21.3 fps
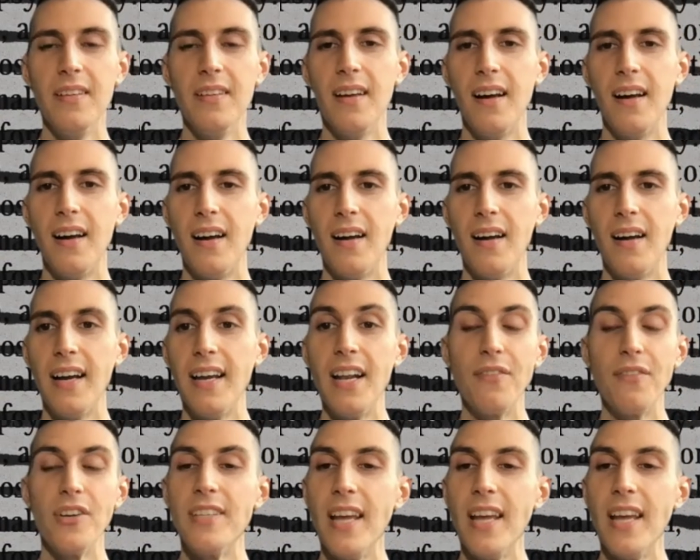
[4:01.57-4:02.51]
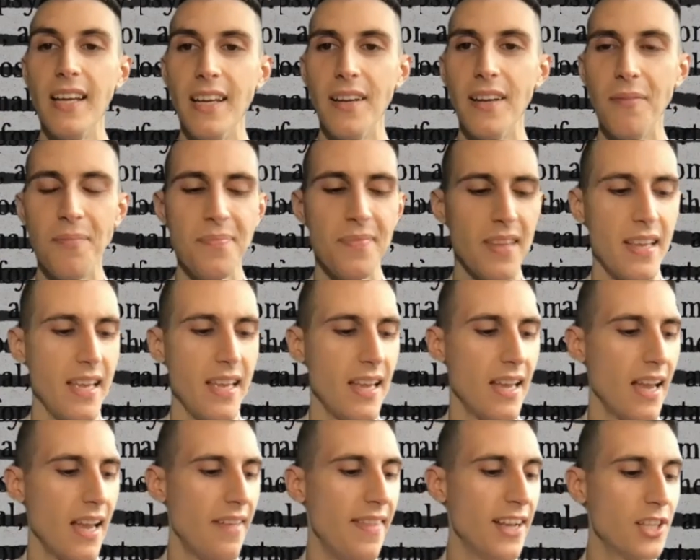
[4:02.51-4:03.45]
I had ever taken.
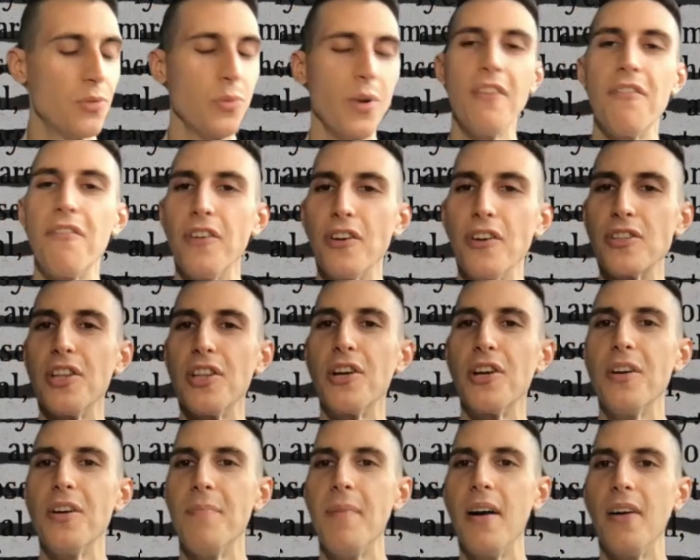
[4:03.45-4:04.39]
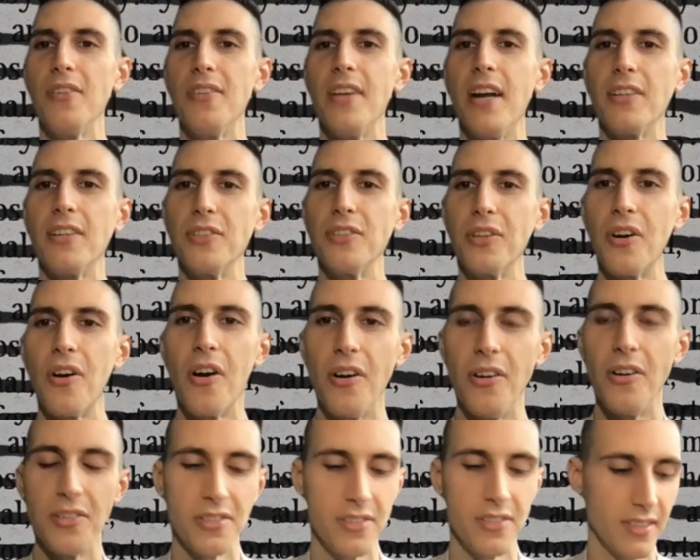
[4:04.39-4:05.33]
And that's when I first learned about Dr.
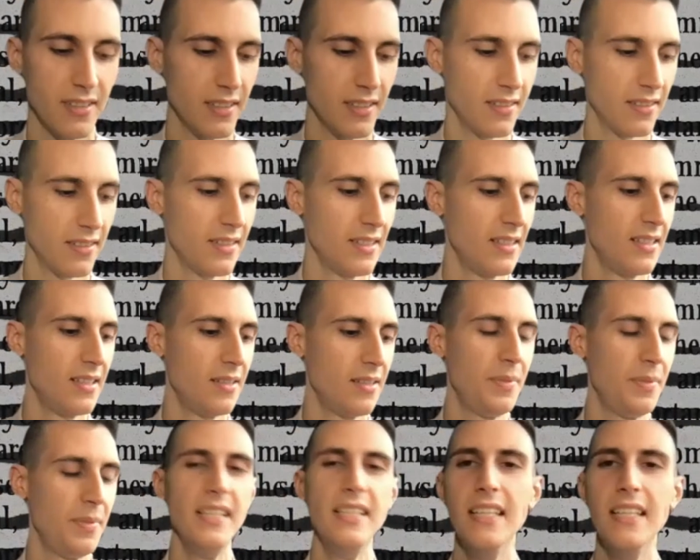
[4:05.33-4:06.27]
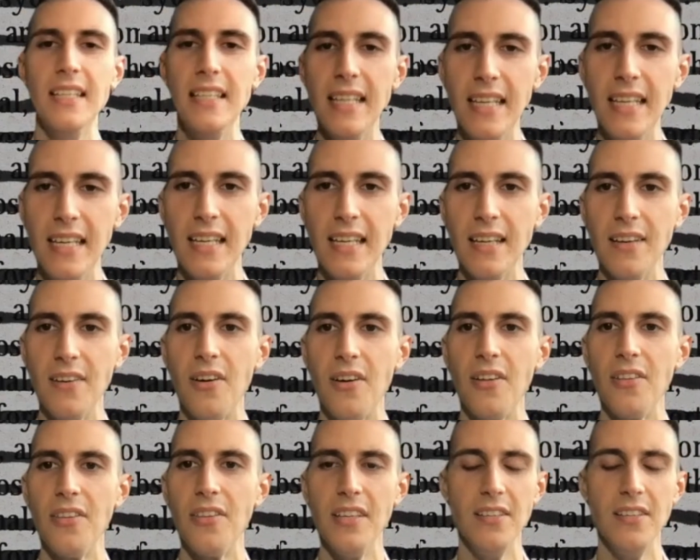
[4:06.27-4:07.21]
Carlson and PDD and
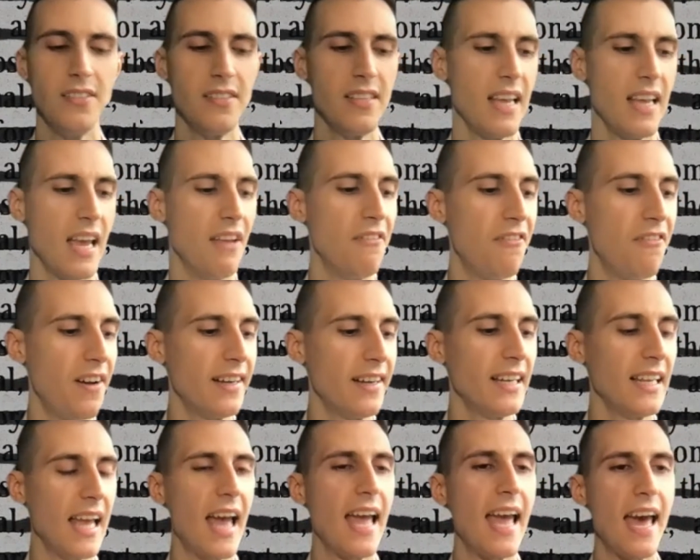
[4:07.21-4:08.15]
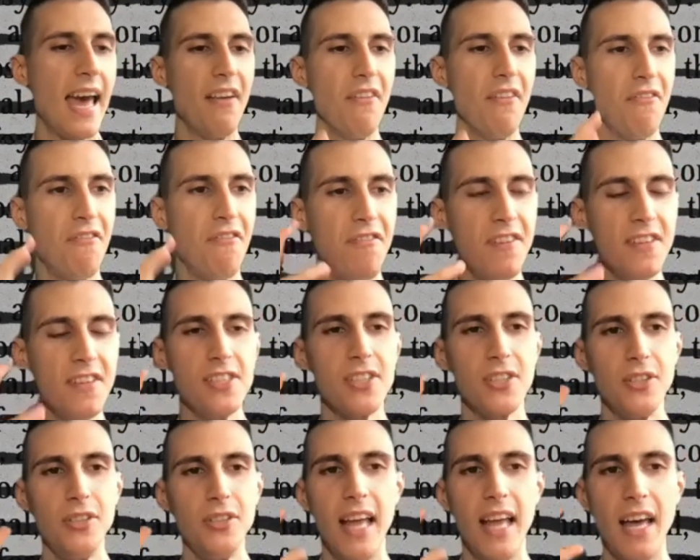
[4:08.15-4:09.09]
all these. And finally, I had a
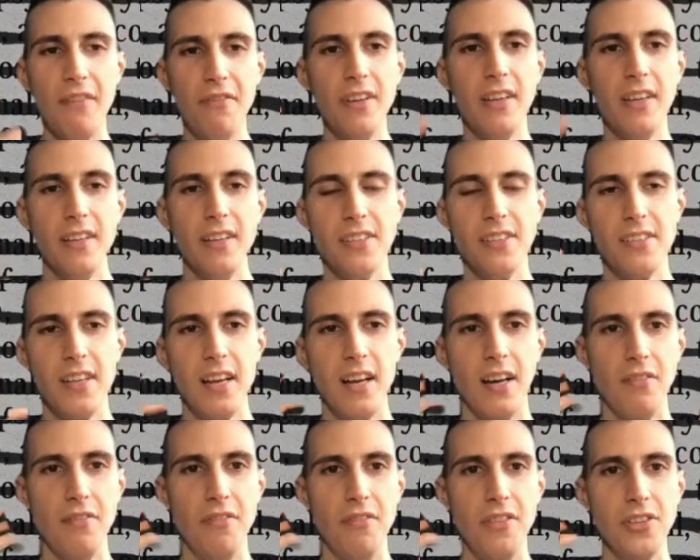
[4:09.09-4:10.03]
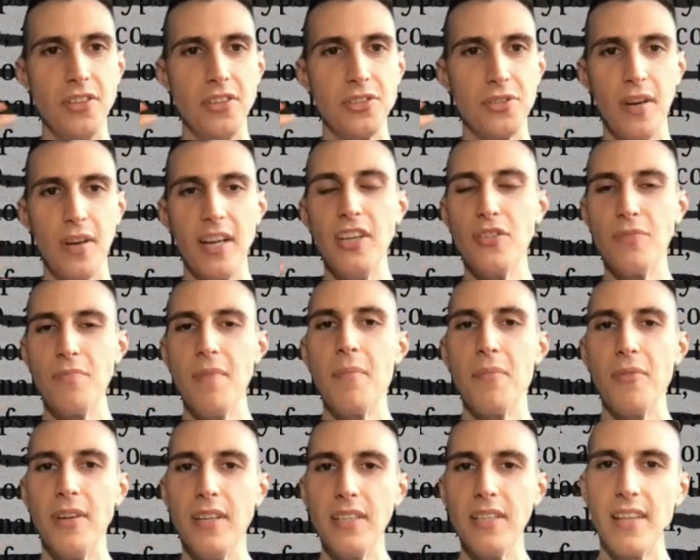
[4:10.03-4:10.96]
physical evidence of the strange
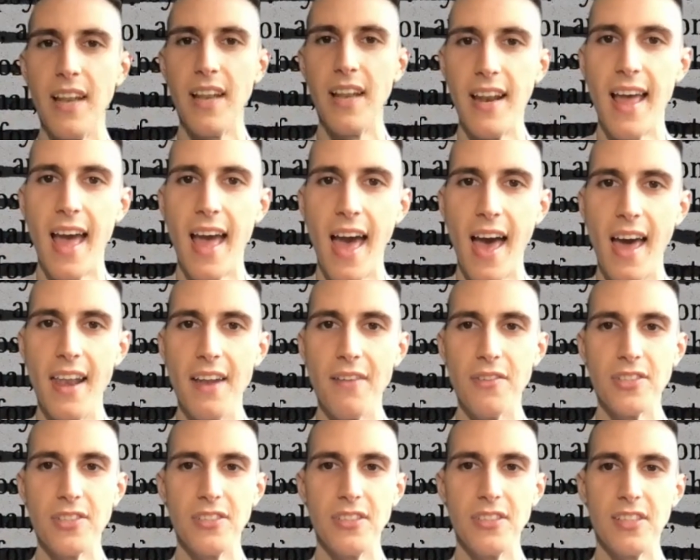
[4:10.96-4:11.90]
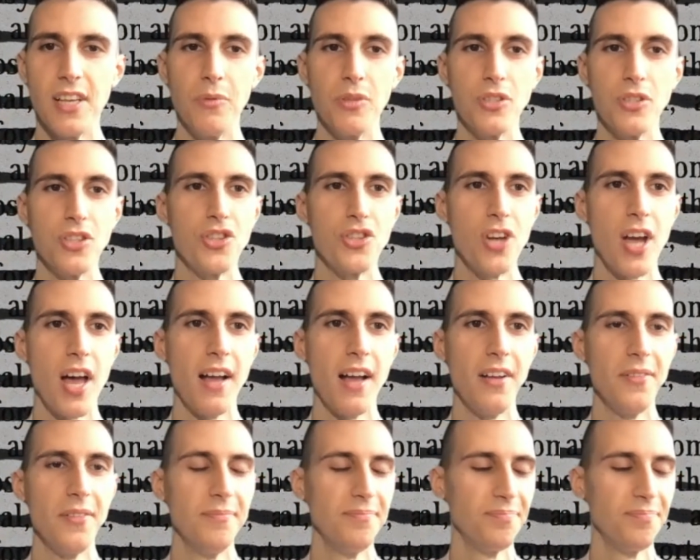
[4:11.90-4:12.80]
memories that I'd had ever since I was a child.